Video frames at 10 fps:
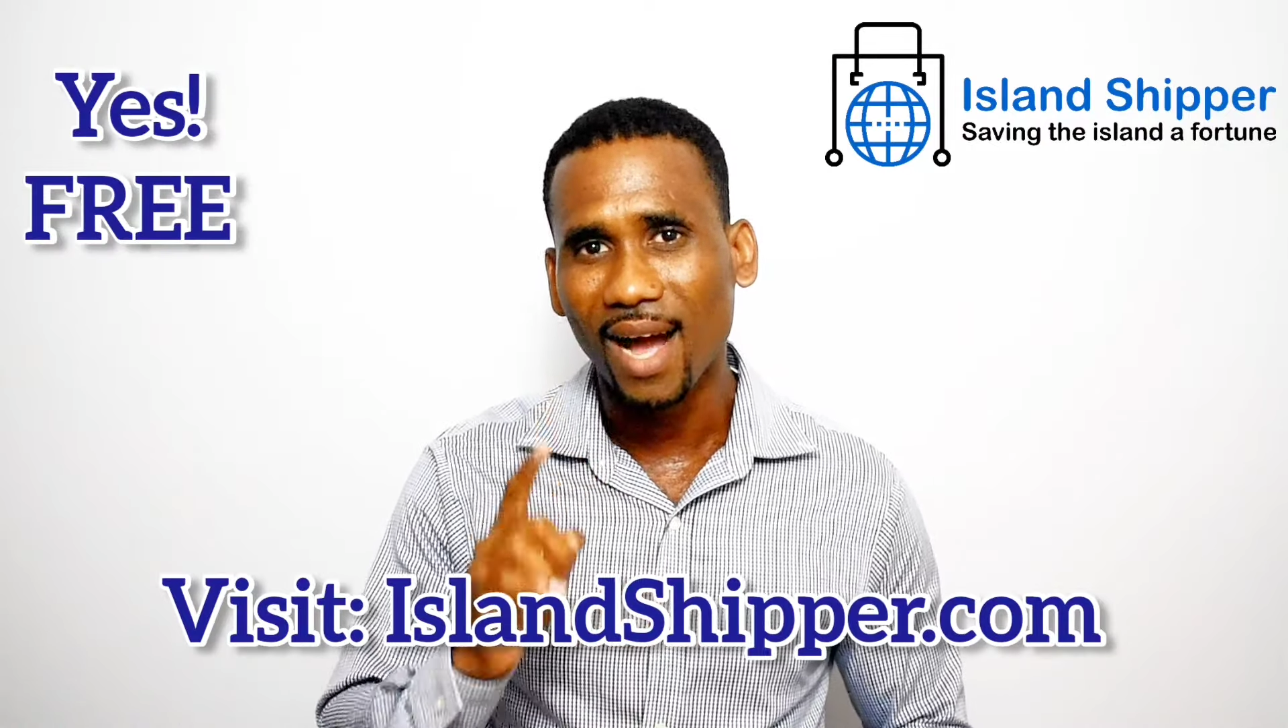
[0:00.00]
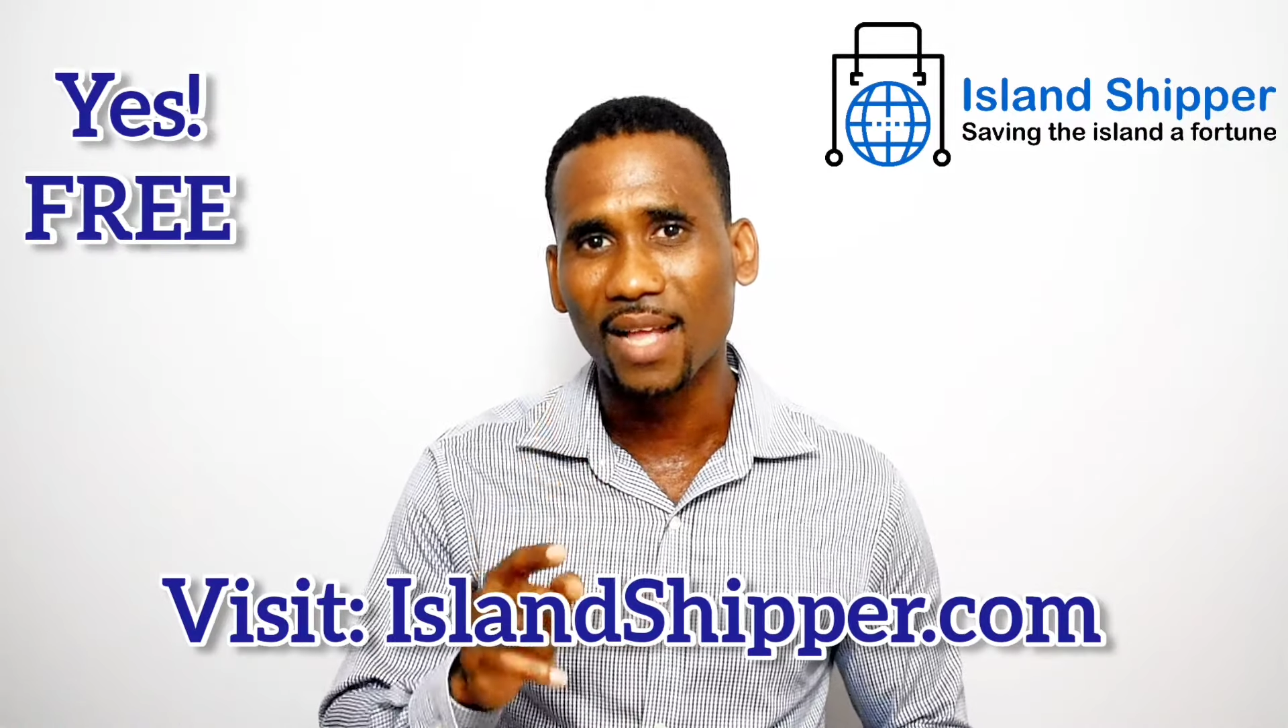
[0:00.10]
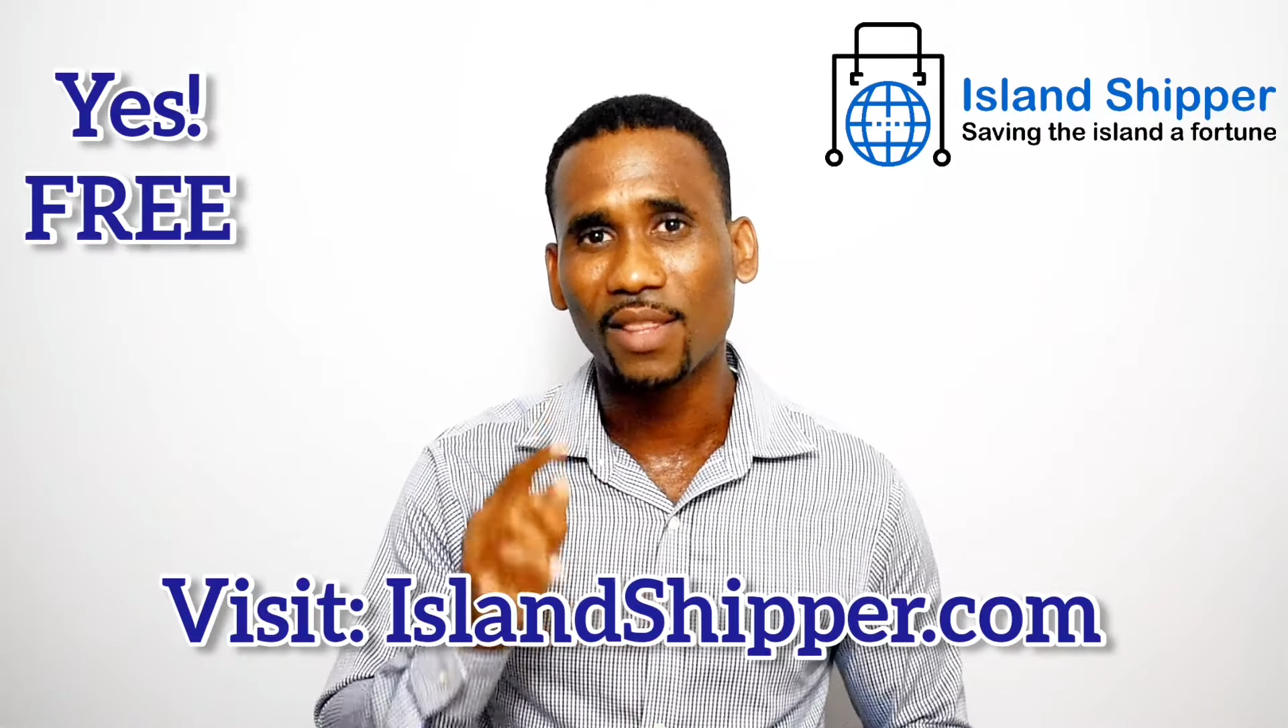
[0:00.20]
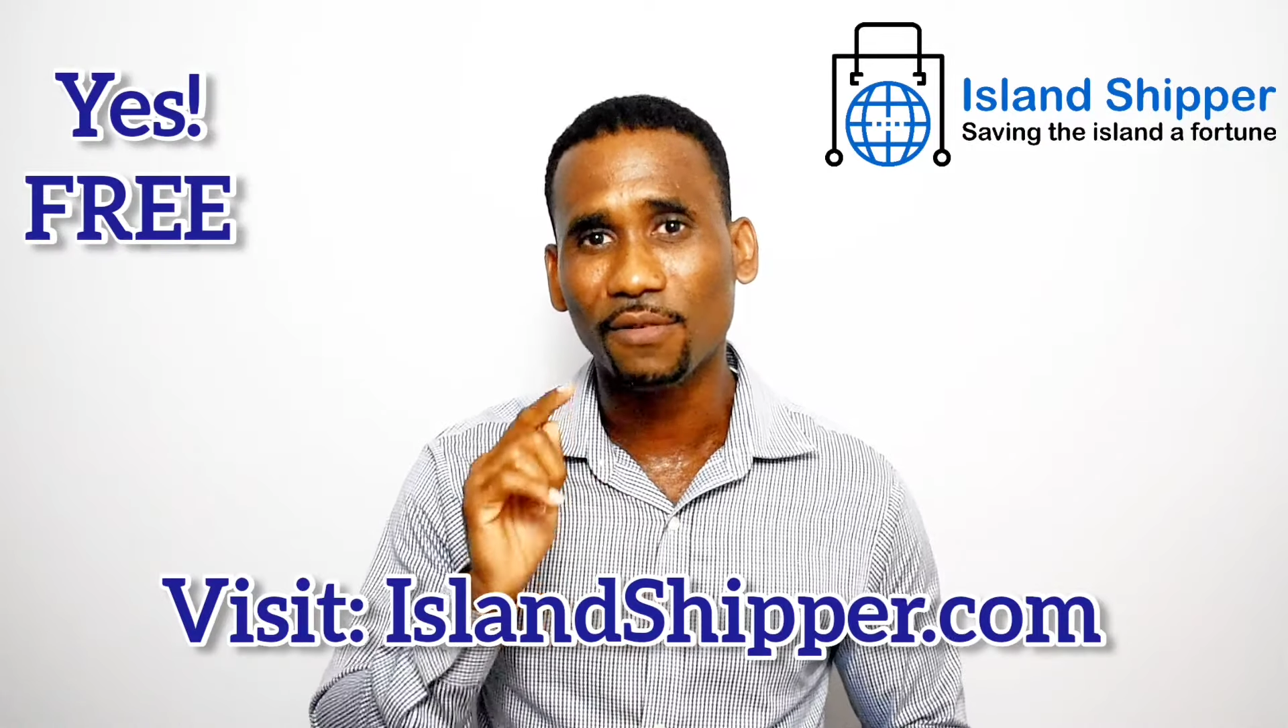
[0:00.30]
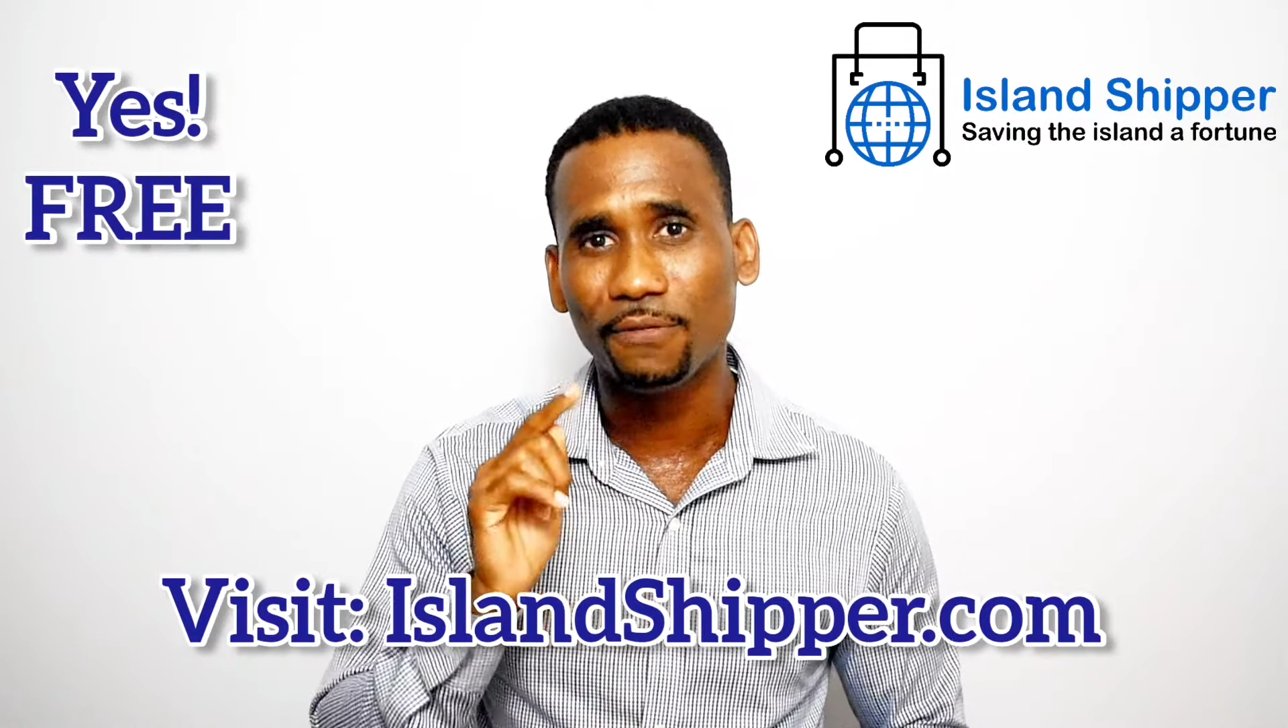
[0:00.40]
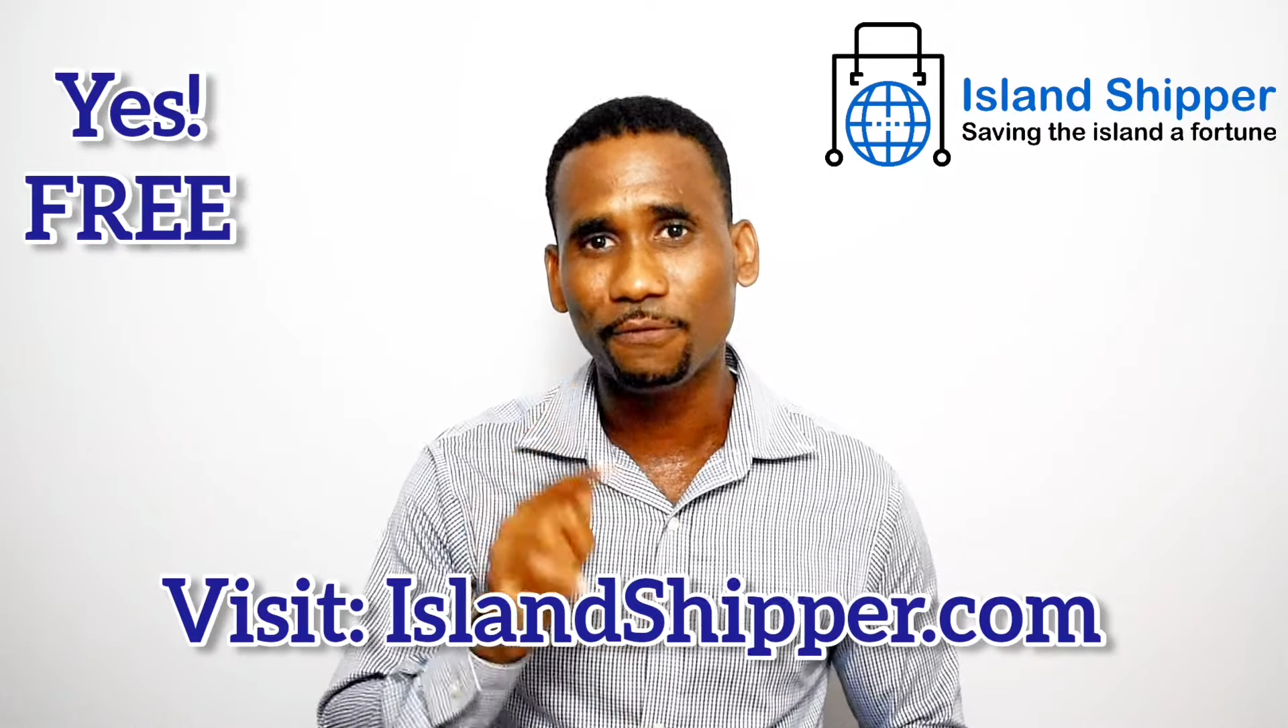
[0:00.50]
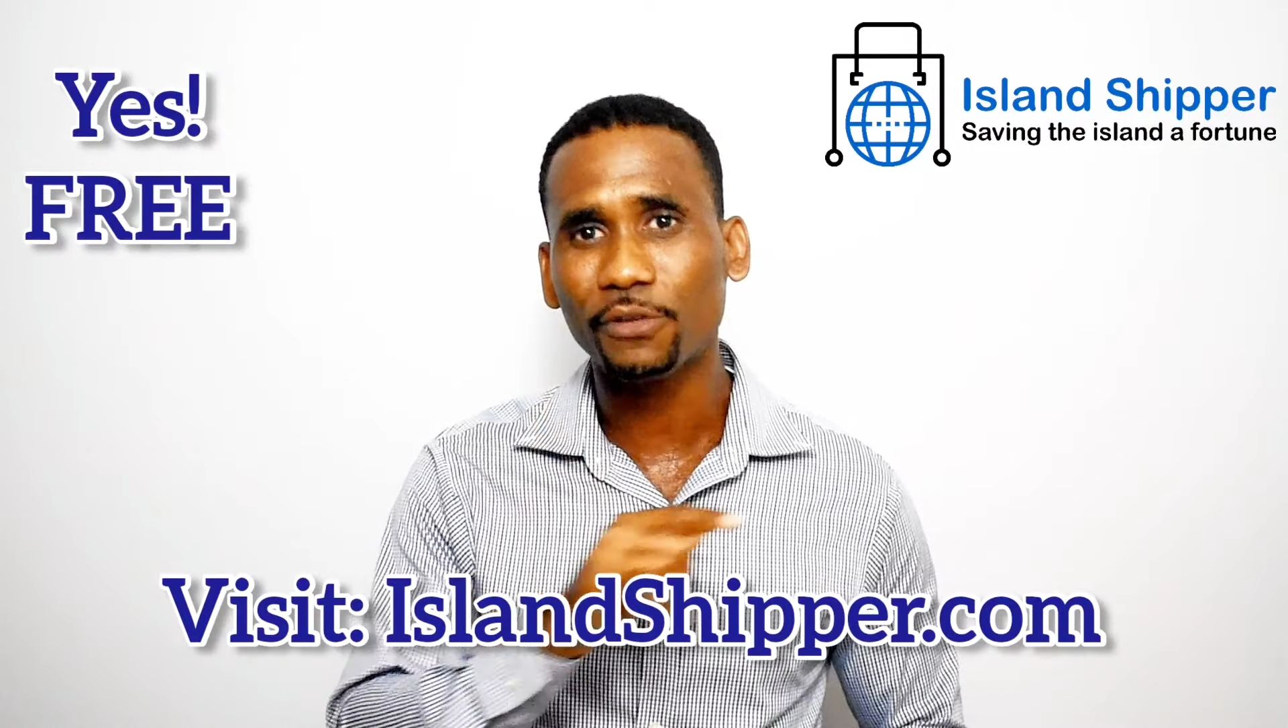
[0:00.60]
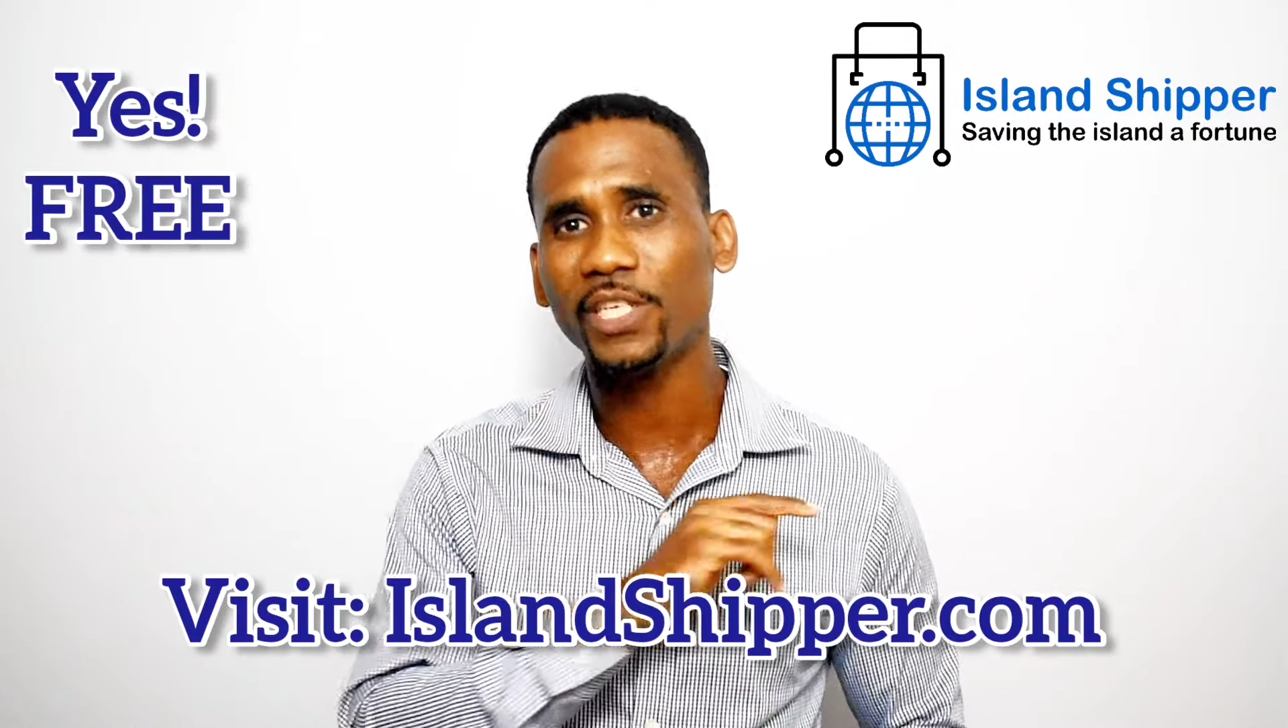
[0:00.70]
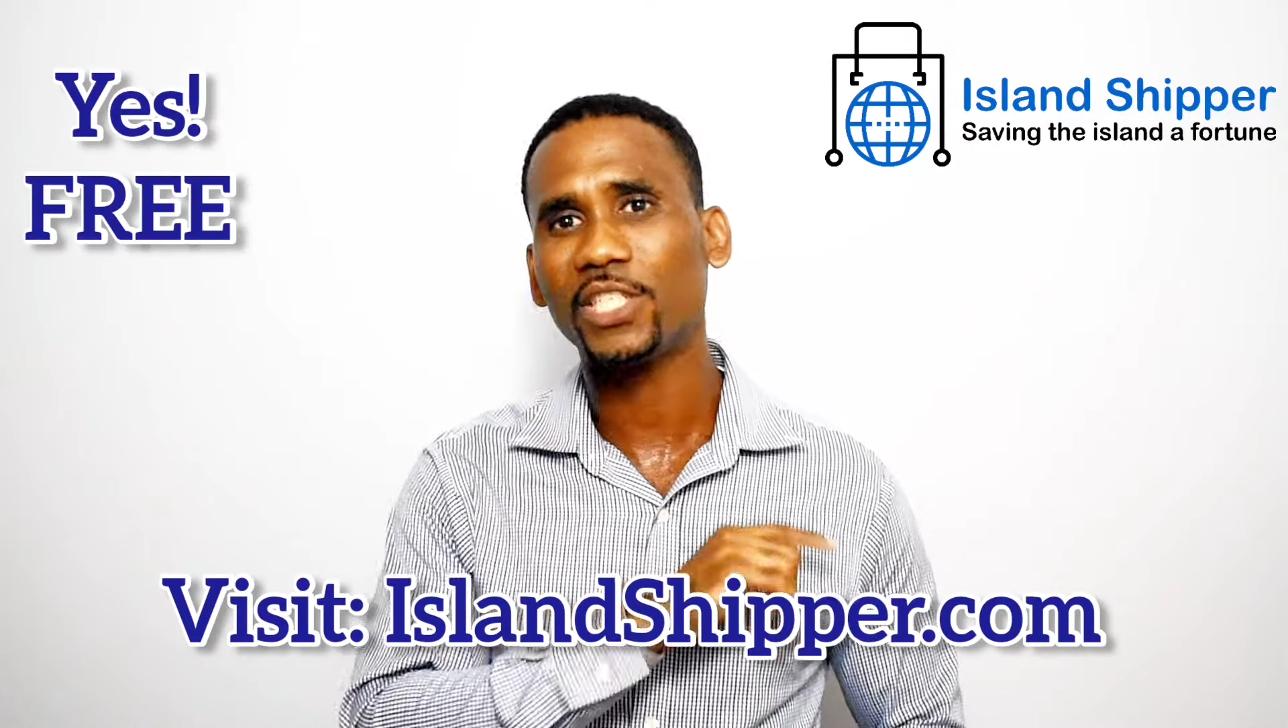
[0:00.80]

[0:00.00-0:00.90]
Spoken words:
on the free